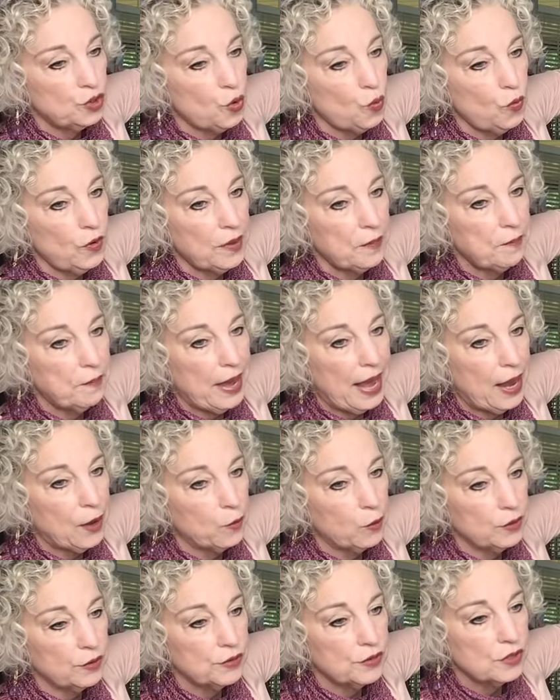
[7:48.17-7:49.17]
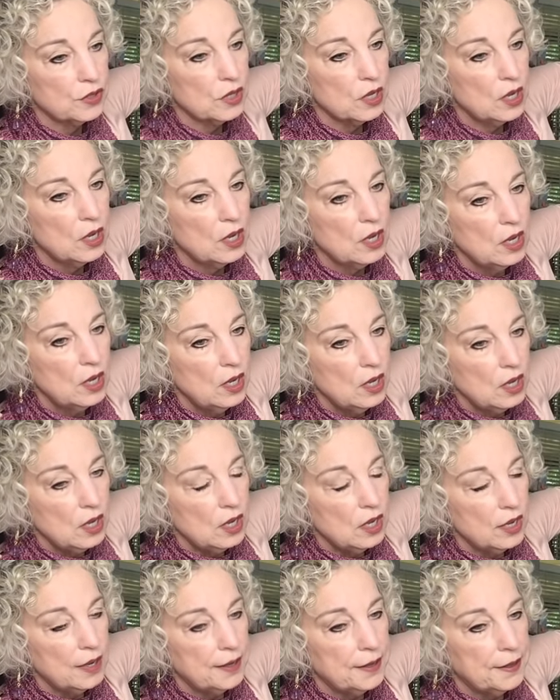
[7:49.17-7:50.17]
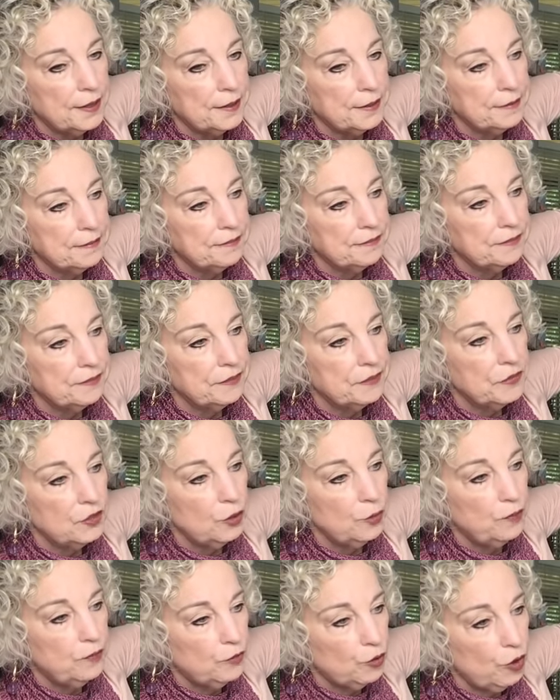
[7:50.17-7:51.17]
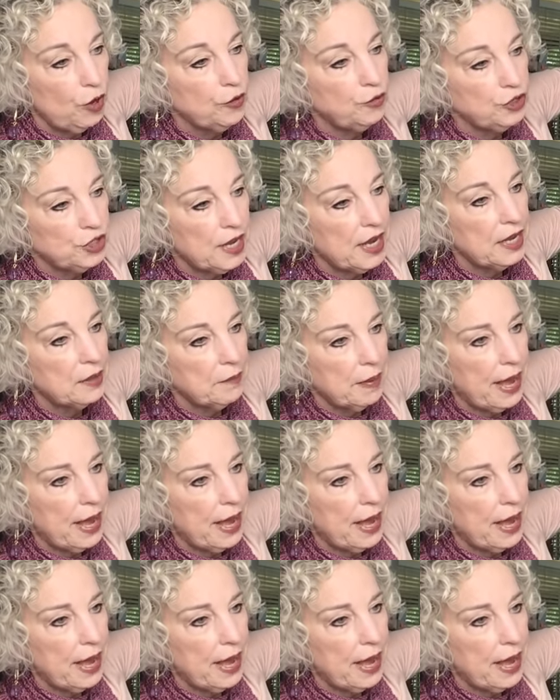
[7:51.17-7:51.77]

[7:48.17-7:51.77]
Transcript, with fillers: you're going backwards, um, you're crocheting